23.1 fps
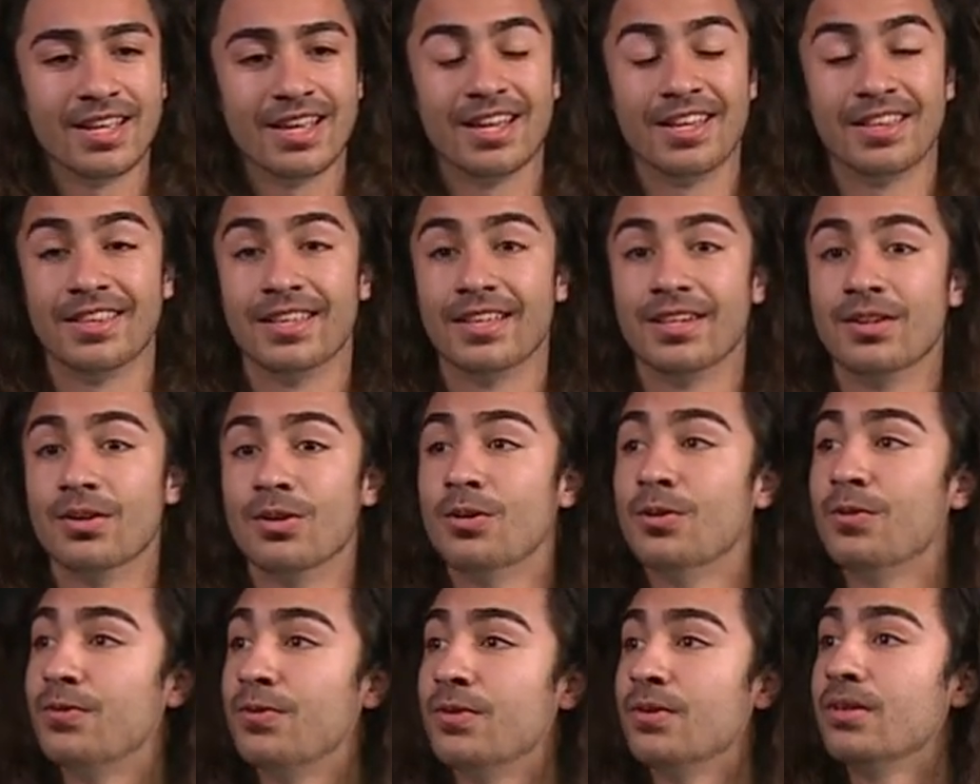And then
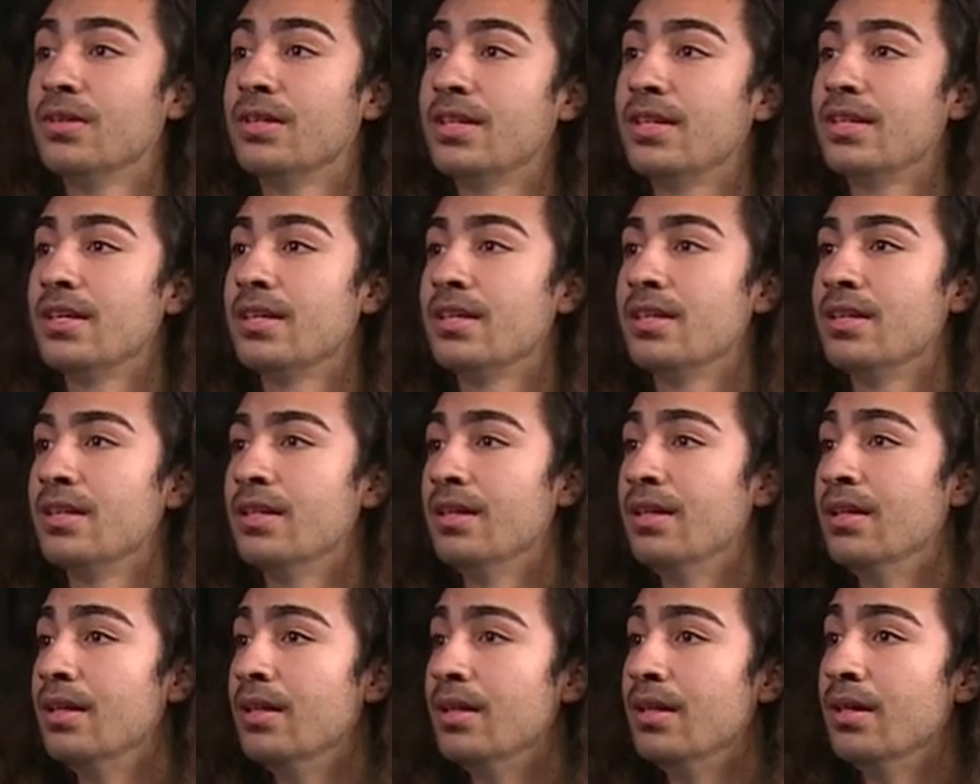hopefully
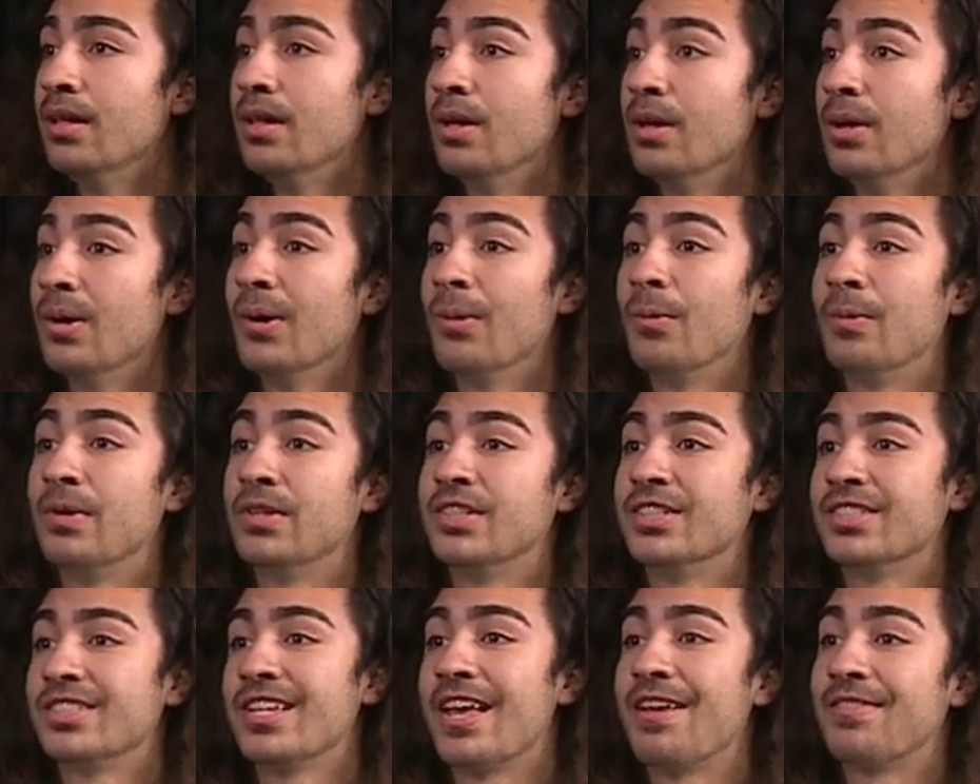we
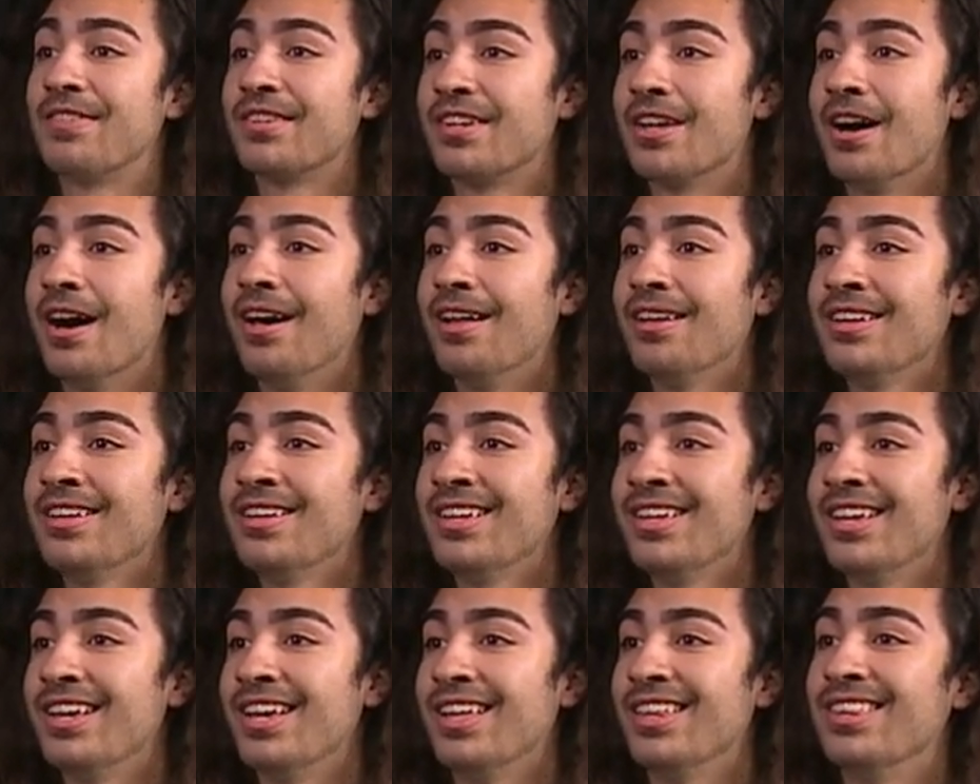just have to call
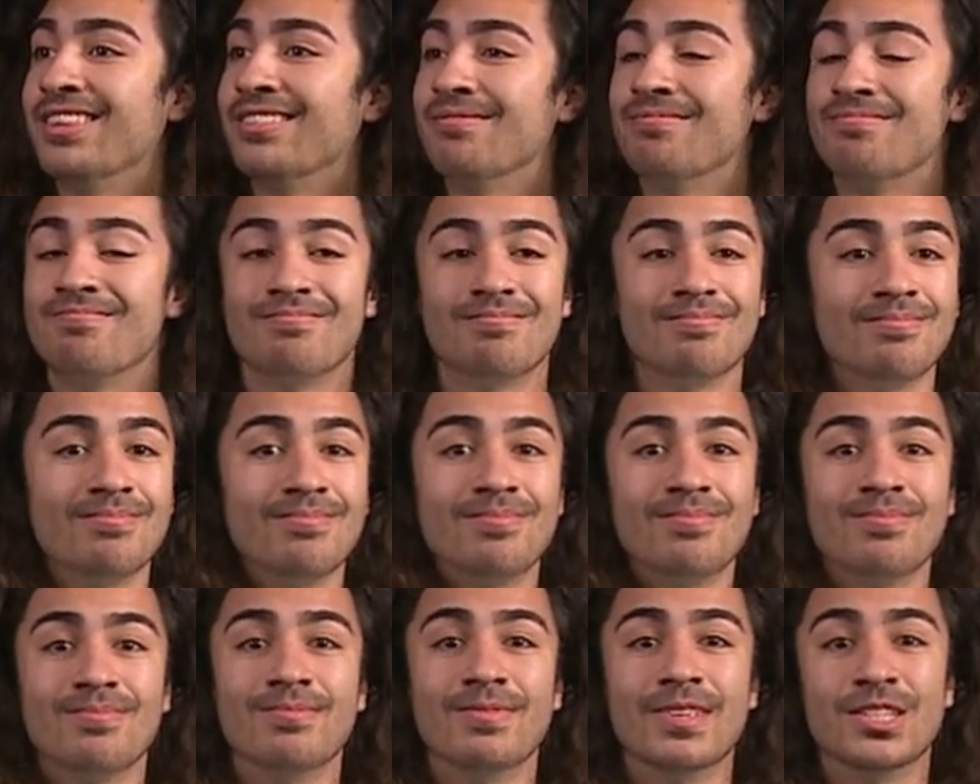it and
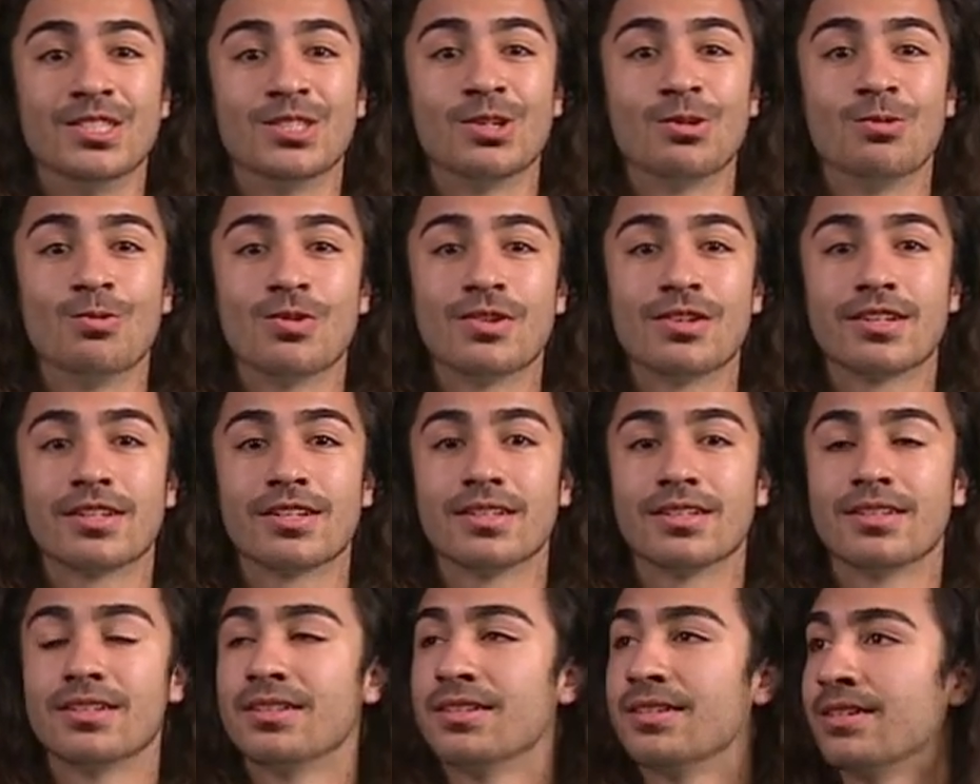it should
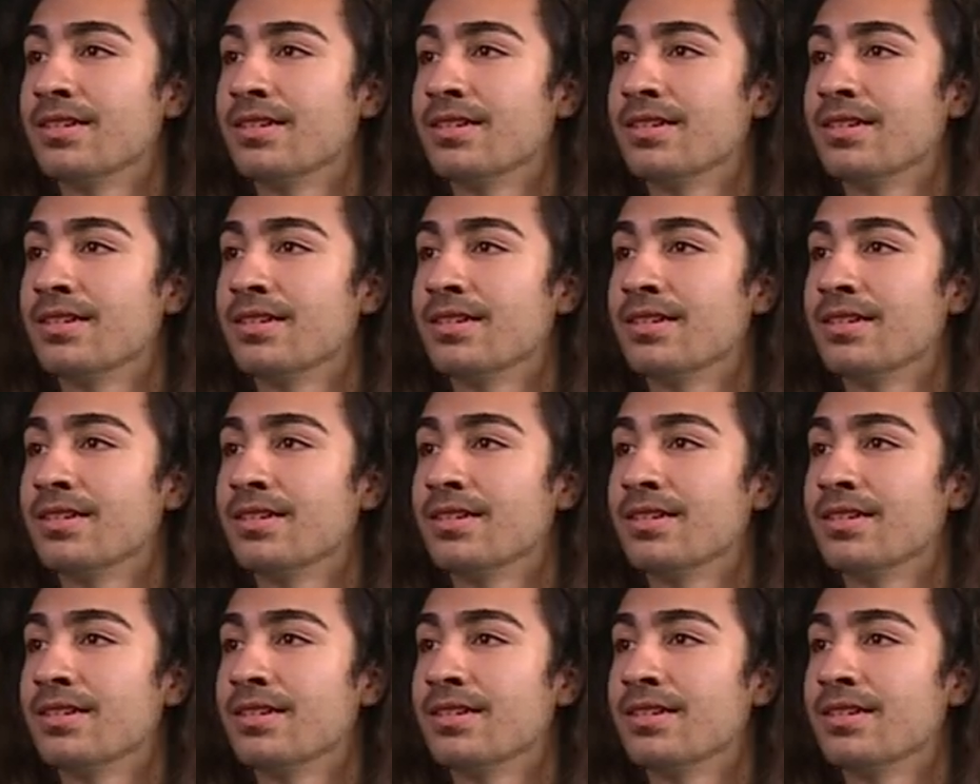work.